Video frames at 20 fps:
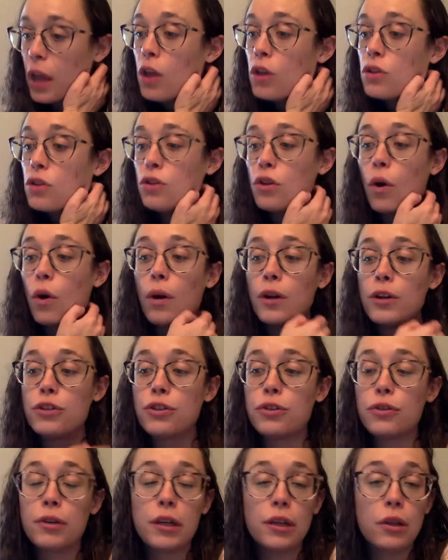So
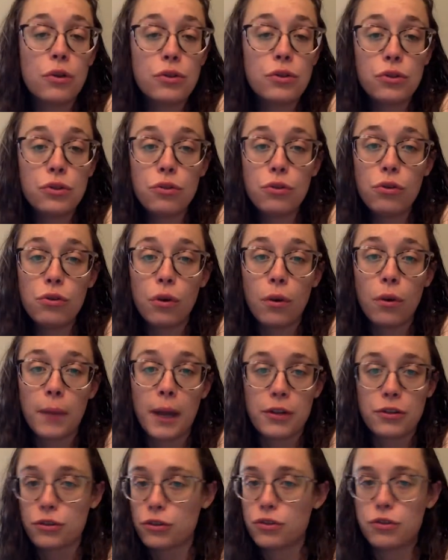during those tenuto
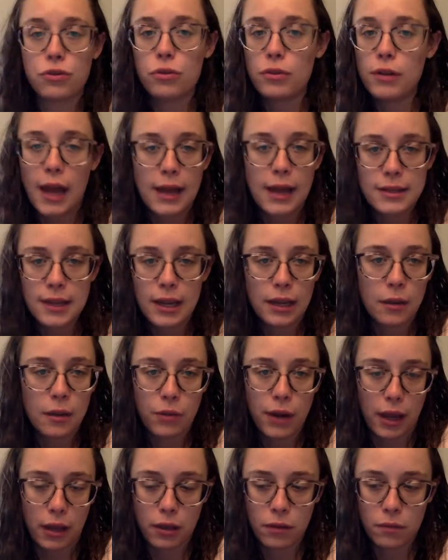measures, do not take a
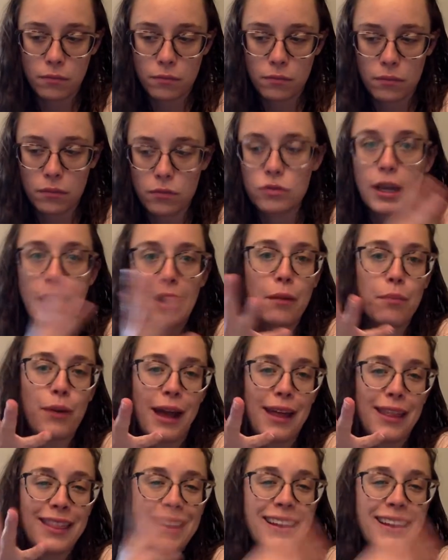break. Take a breath.